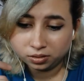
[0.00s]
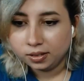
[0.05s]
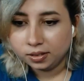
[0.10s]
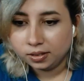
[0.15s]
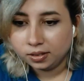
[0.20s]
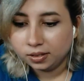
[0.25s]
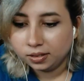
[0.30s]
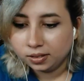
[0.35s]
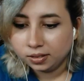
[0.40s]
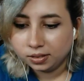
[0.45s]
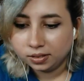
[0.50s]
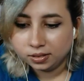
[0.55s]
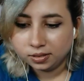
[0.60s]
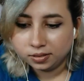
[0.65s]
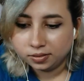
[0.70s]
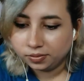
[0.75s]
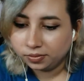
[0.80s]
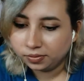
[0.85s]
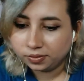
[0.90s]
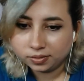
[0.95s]

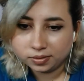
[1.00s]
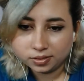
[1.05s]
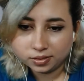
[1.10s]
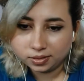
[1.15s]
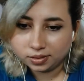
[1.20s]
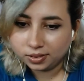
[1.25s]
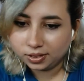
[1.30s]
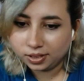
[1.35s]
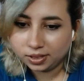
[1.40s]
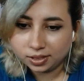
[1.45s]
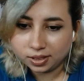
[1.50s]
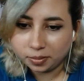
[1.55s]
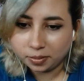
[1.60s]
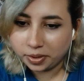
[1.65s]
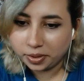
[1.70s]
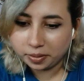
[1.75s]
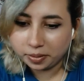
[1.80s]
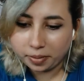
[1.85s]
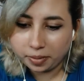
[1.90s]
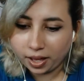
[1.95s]

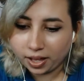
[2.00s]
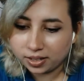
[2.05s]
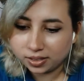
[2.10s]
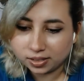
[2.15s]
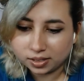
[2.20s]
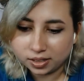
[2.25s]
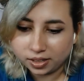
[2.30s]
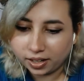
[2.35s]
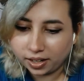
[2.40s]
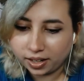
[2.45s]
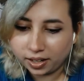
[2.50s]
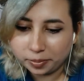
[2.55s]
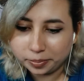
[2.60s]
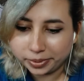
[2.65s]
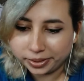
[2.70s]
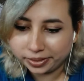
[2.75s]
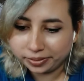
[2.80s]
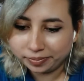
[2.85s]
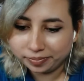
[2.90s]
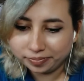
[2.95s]
Something bad is gonna happen.